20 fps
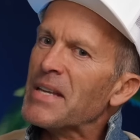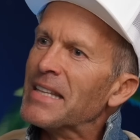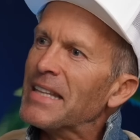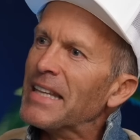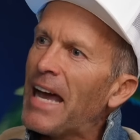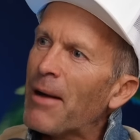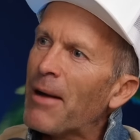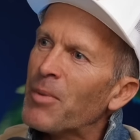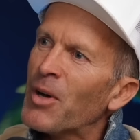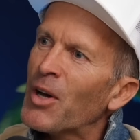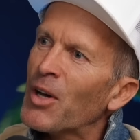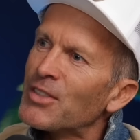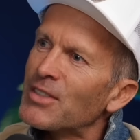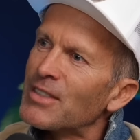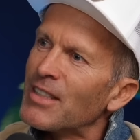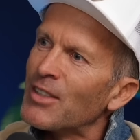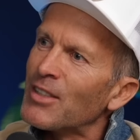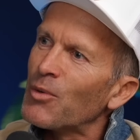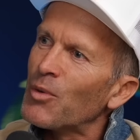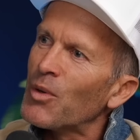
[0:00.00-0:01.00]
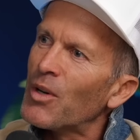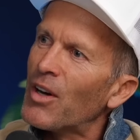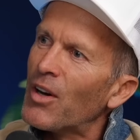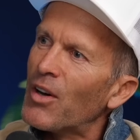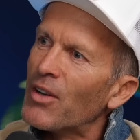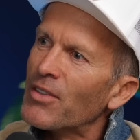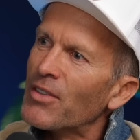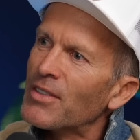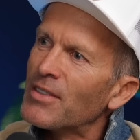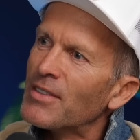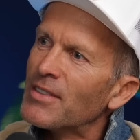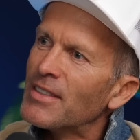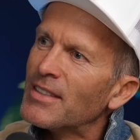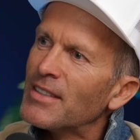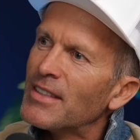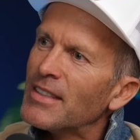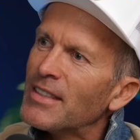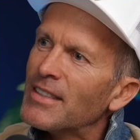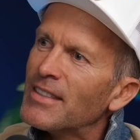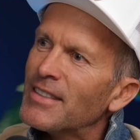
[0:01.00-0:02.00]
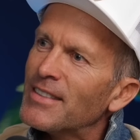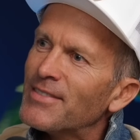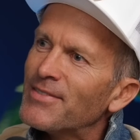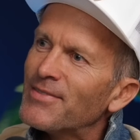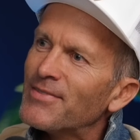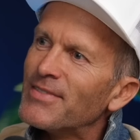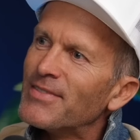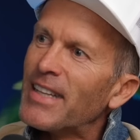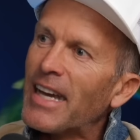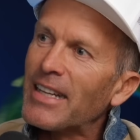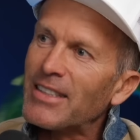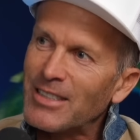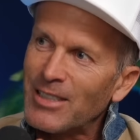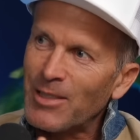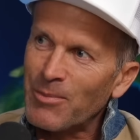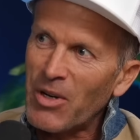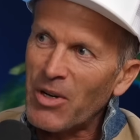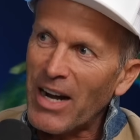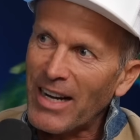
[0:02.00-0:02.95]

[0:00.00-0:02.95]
be that person in the world. That's the